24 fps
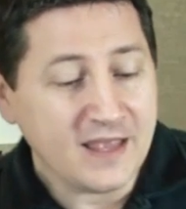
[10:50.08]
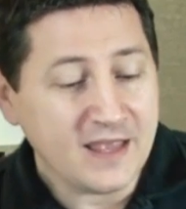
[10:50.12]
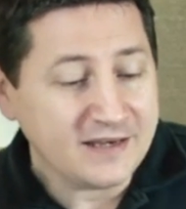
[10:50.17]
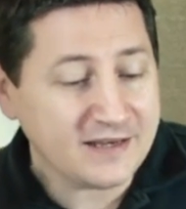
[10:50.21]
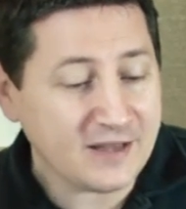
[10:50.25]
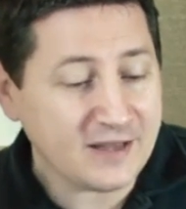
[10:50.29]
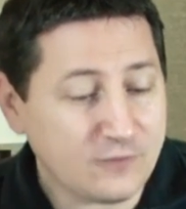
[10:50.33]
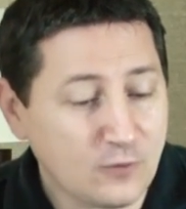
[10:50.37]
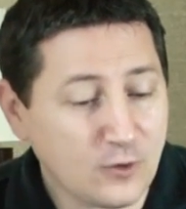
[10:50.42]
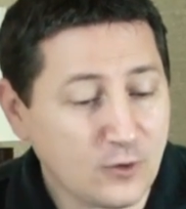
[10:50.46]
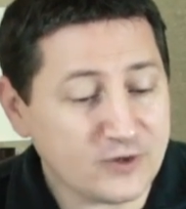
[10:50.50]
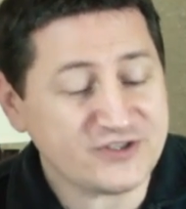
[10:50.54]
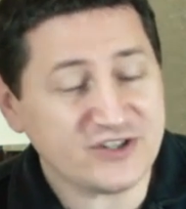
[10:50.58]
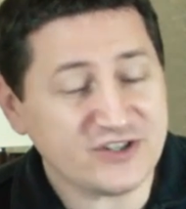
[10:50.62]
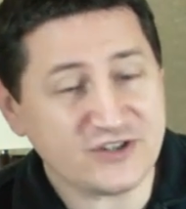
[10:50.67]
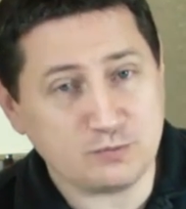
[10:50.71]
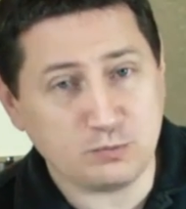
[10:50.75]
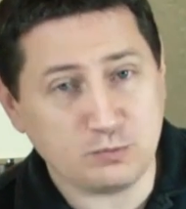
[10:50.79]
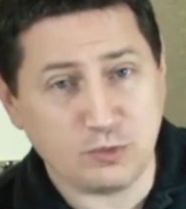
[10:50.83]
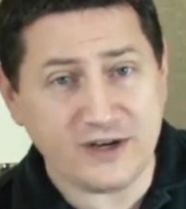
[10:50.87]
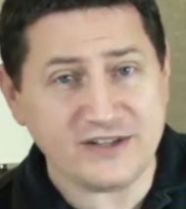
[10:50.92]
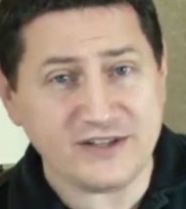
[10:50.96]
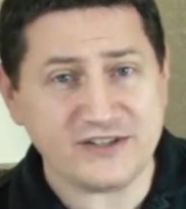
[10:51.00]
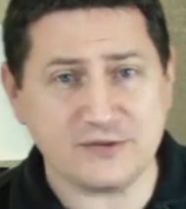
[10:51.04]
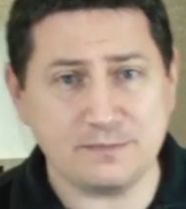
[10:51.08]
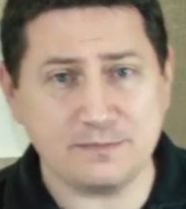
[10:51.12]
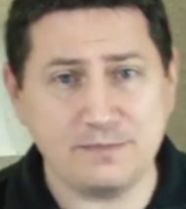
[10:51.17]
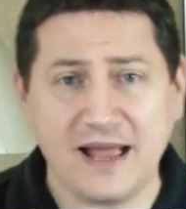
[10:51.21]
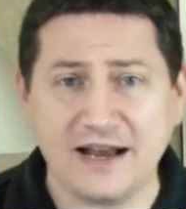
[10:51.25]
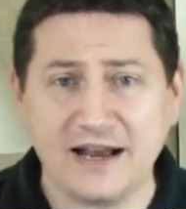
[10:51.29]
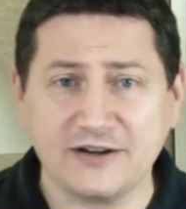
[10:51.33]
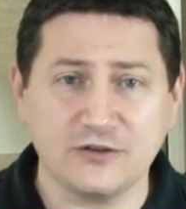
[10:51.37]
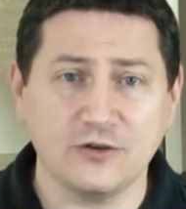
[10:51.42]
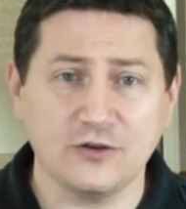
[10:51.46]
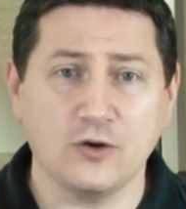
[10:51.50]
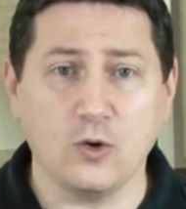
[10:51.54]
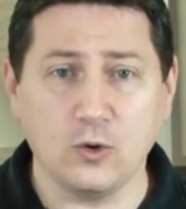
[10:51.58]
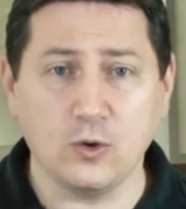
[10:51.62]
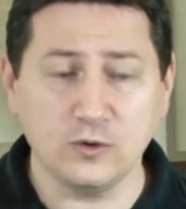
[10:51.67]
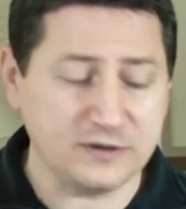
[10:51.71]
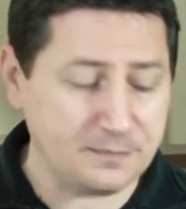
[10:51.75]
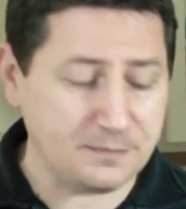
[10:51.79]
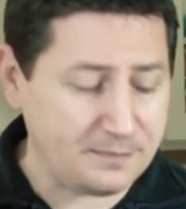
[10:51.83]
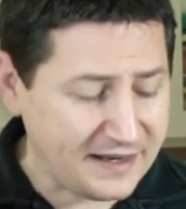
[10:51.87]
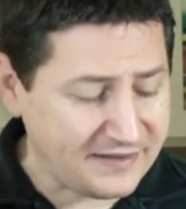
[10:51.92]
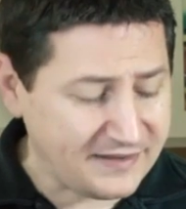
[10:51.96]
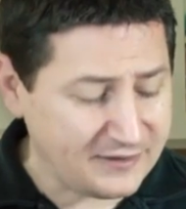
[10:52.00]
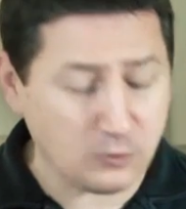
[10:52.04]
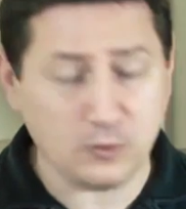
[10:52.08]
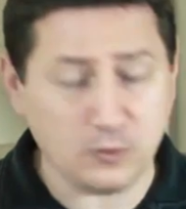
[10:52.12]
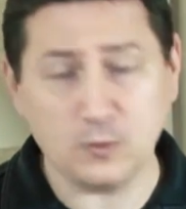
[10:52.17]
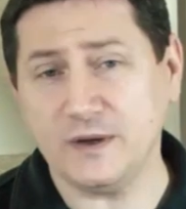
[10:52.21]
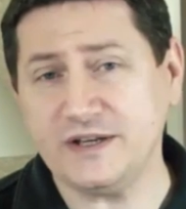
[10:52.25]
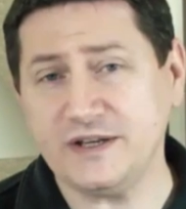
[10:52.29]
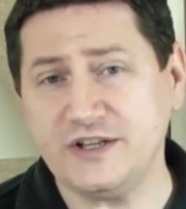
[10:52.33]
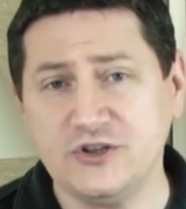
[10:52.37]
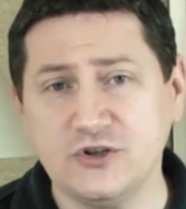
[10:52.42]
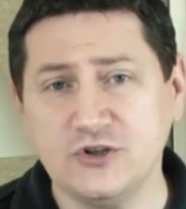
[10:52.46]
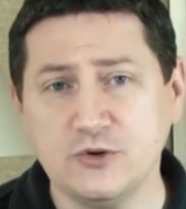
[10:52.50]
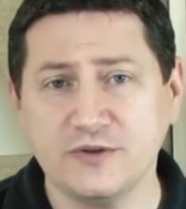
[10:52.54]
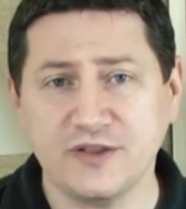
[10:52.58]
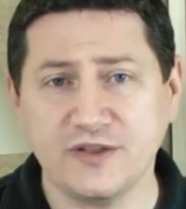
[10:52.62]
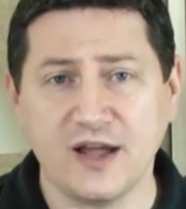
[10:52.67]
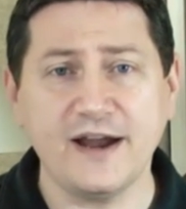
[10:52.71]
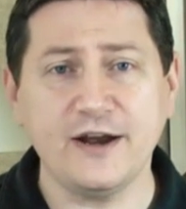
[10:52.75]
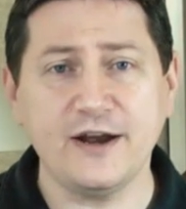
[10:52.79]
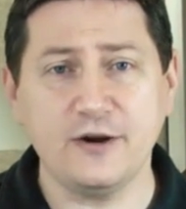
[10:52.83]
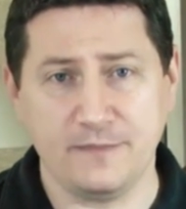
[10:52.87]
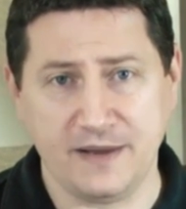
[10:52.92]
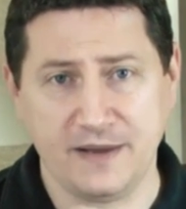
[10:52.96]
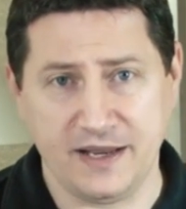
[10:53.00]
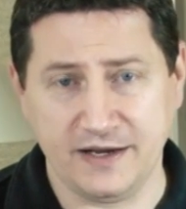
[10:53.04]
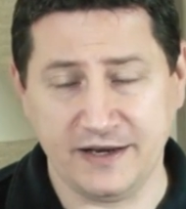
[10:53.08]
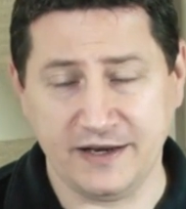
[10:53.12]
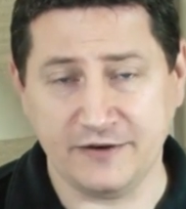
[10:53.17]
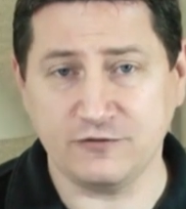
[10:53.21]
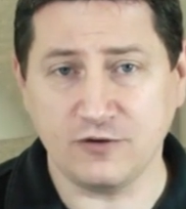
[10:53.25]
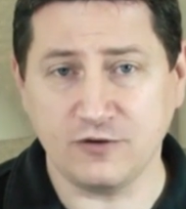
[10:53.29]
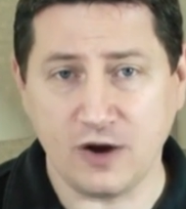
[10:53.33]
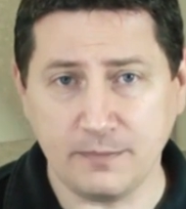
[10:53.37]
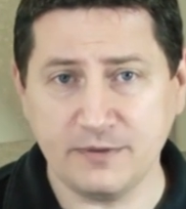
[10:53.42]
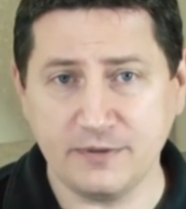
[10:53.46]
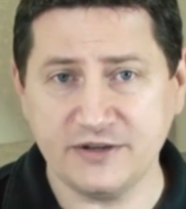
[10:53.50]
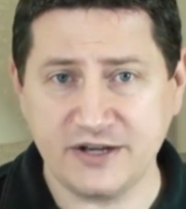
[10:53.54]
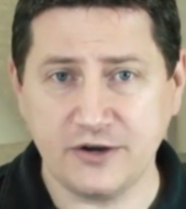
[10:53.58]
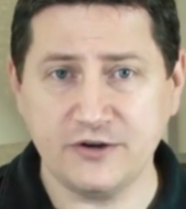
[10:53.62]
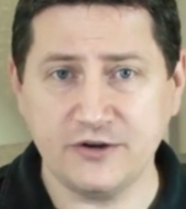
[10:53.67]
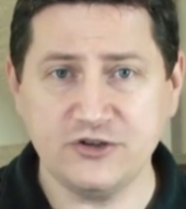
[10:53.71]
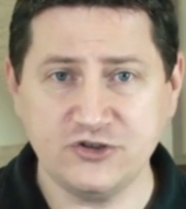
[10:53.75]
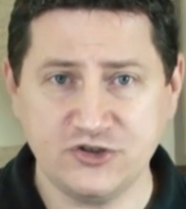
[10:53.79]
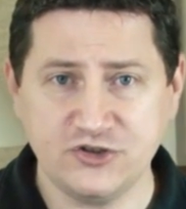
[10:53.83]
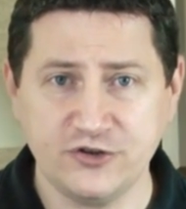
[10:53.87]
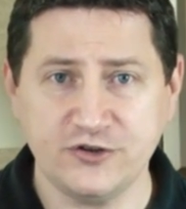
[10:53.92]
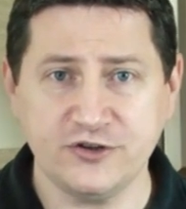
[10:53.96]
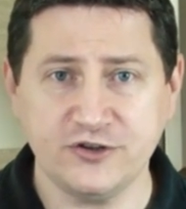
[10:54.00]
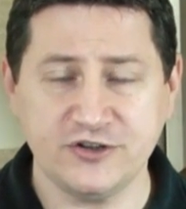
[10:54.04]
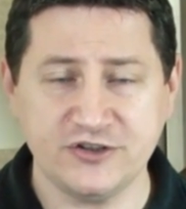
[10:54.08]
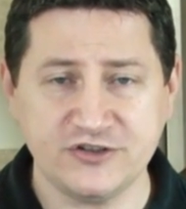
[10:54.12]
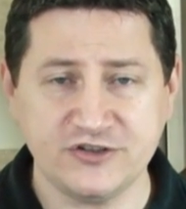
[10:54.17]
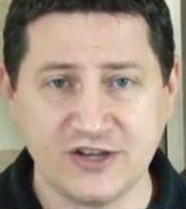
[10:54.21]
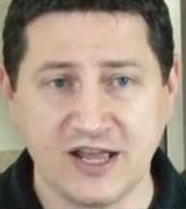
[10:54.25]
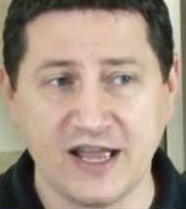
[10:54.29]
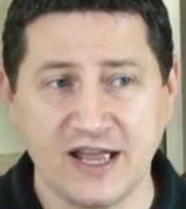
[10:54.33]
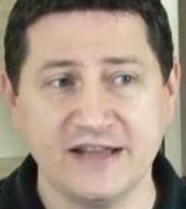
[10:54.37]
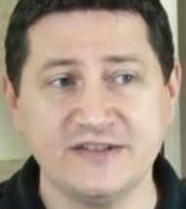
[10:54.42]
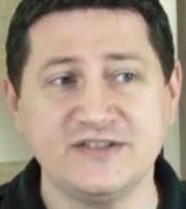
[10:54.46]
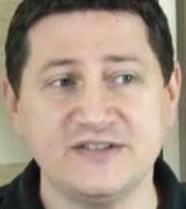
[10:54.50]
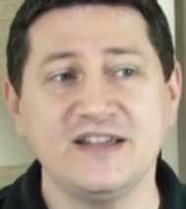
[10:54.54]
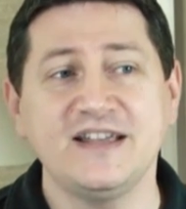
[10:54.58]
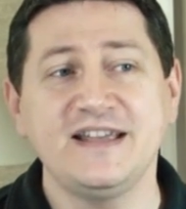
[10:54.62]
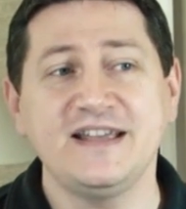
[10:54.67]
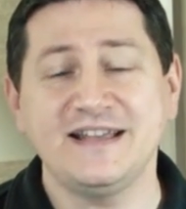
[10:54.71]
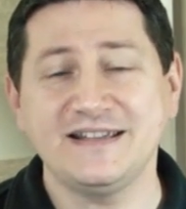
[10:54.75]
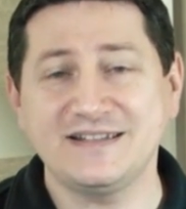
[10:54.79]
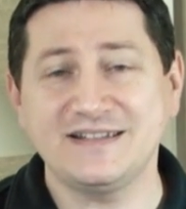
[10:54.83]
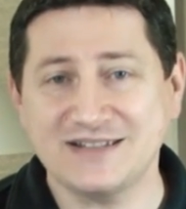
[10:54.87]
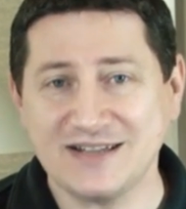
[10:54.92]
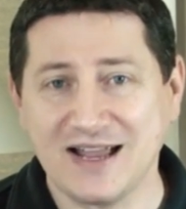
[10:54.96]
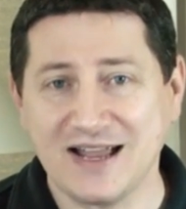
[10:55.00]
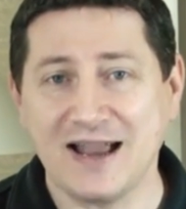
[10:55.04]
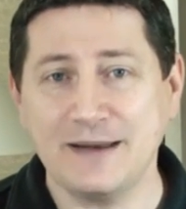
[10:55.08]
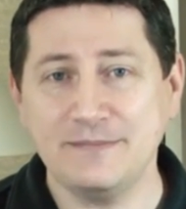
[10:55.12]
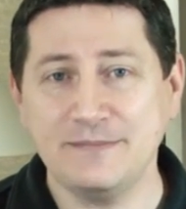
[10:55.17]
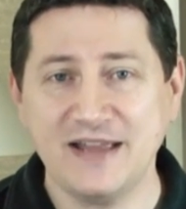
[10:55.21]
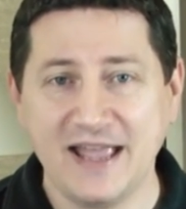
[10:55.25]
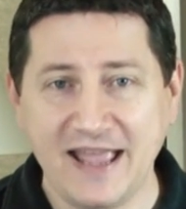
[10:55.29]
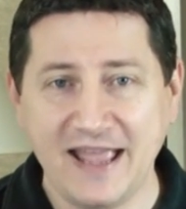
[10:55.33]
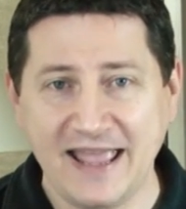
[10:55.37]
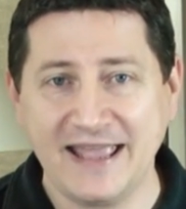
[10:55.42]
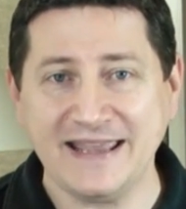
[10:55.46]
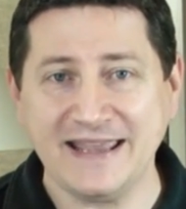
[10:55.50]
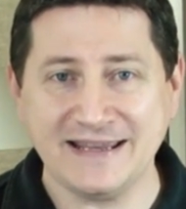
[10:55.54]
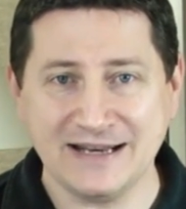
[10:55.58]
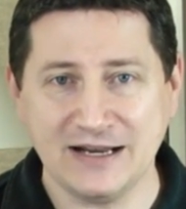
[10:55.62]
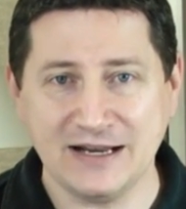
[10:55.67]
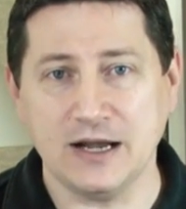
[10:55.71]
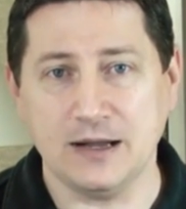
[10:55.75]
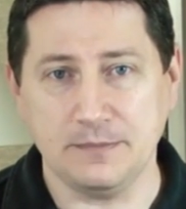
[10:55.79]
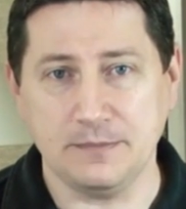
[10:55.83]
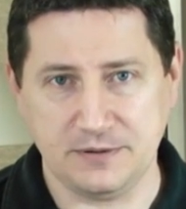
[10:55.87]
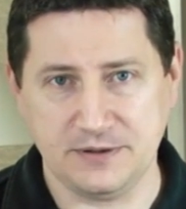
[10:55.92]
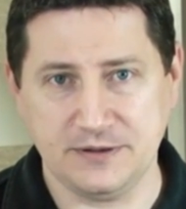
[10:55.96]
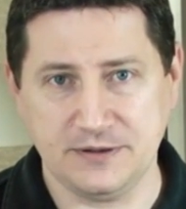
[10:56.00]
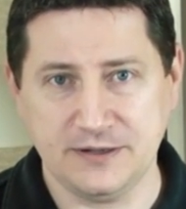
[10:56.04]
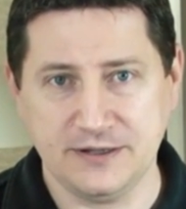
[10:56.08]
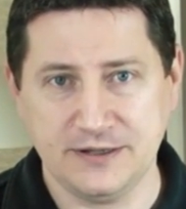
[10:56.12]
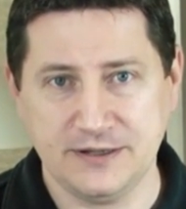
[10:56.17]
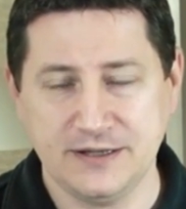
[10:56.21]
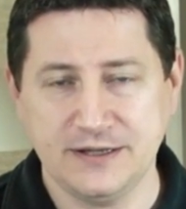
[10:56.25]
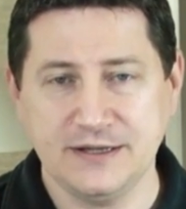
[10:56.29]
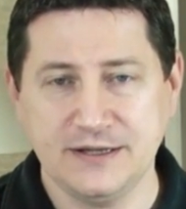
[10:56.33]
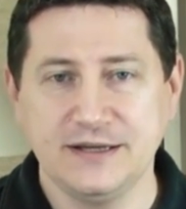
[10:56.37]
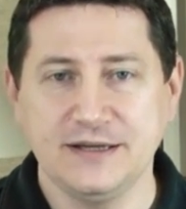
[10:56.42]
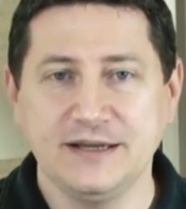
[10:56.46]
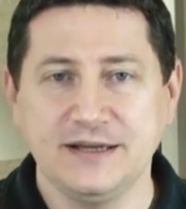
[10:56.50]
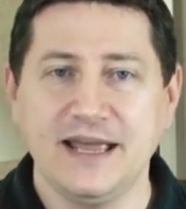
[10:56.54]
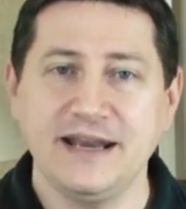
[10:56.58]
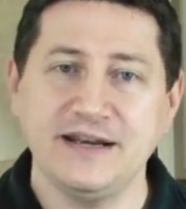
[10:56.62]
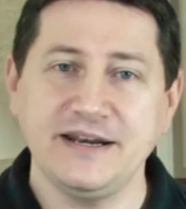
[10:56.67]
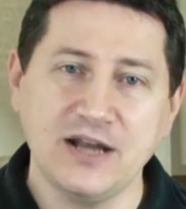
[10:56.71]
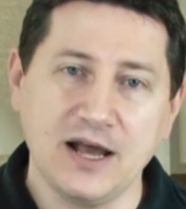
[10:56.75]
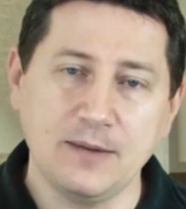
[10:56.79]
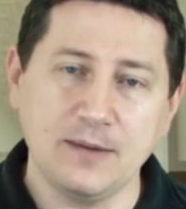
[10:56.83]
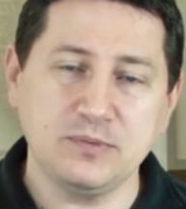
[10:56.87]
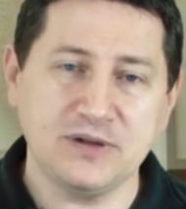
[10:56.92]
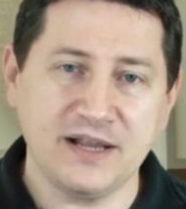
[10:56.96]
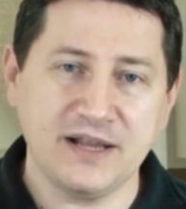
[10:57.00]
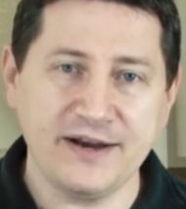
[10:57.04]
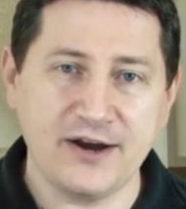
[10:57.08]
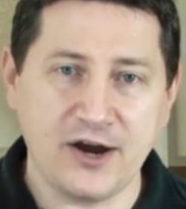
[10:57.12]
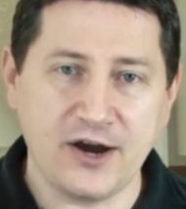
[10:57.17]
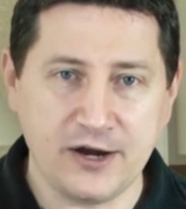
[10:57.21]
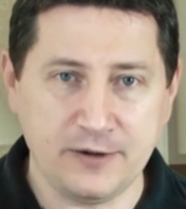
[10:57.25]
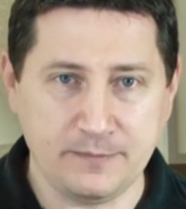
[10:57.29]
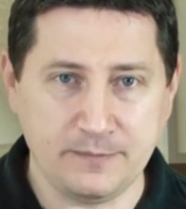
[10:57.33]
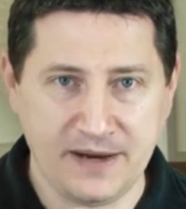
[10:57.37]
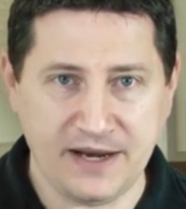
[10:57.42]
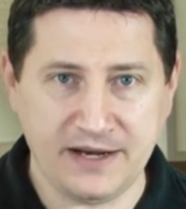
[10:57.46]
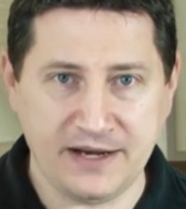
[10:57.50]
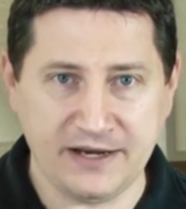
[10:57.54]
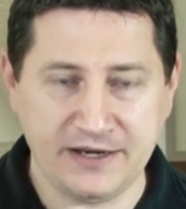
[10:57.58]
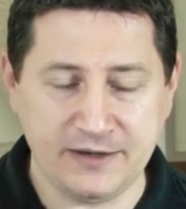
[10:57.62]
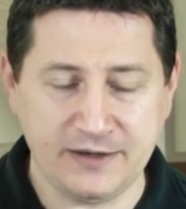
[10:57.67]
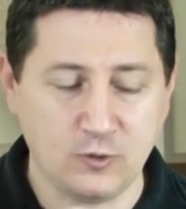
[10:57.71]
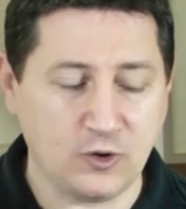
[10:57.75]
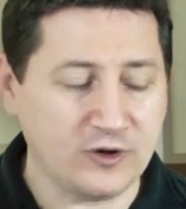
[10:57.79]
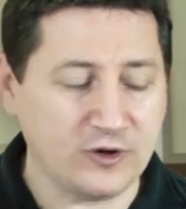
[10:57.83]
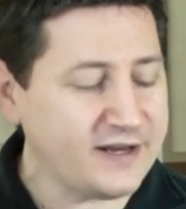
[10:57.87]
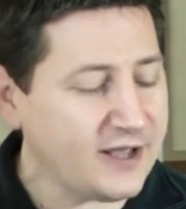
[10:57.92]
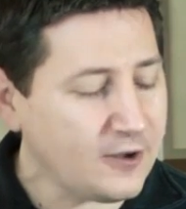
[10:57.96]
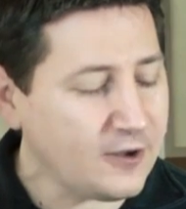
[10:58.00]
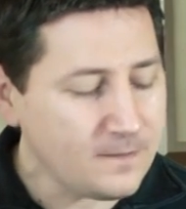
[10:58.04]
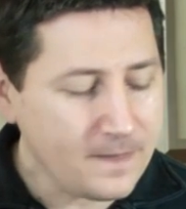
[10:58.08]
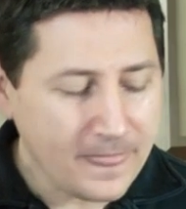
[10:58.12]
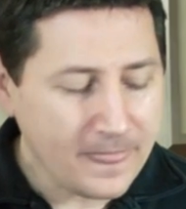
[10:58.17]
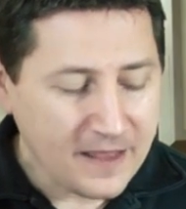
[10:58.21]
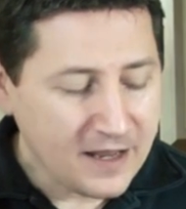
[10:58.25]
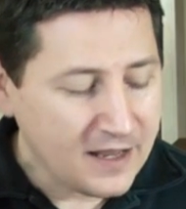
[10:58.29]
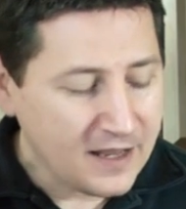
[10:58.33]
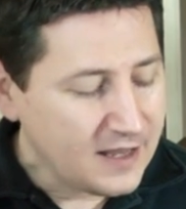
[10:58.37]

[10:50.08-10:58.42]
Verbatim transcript: Now, of course, this brings us back to the whole debate. Then, well, what do you do with Iron Man if Robert Downey Junior decides it's time to hang it up and not play Iron Man anymore? Now,